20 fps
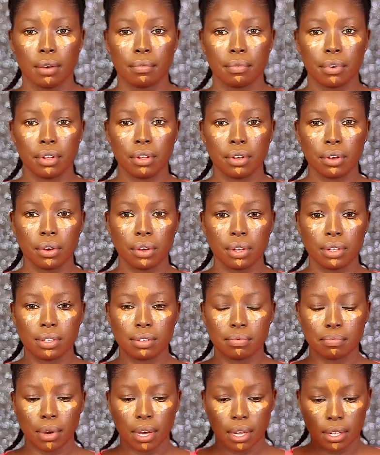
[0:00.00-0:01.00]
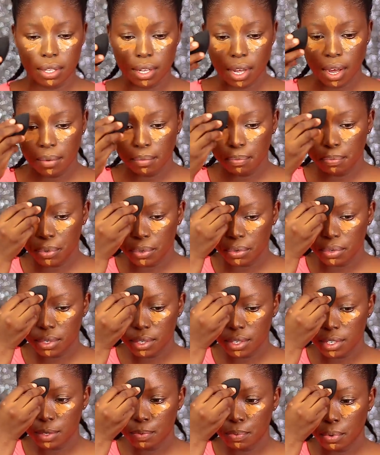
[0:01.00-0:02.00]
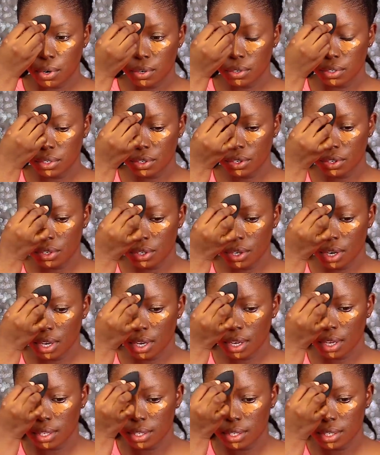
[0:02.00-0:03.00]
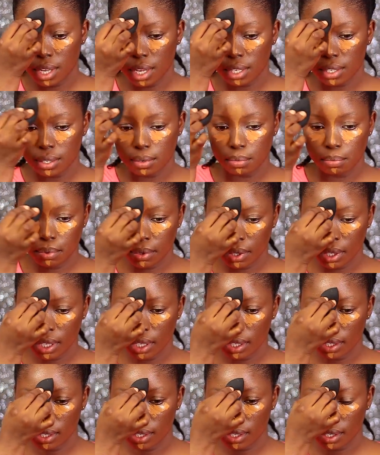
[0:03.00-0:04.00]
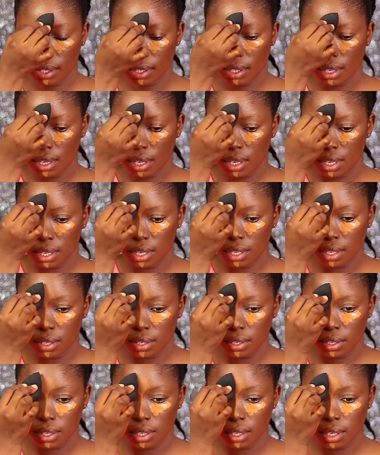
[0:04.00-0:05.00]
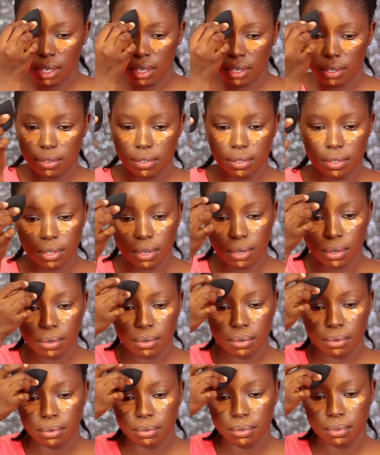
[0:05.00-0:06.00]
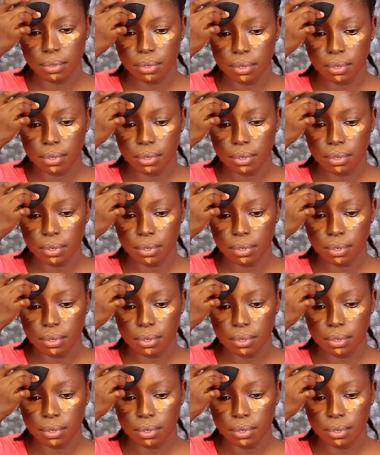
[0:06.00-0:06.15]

I'm going to go into my damp beauty sponge and start to blend this in like so.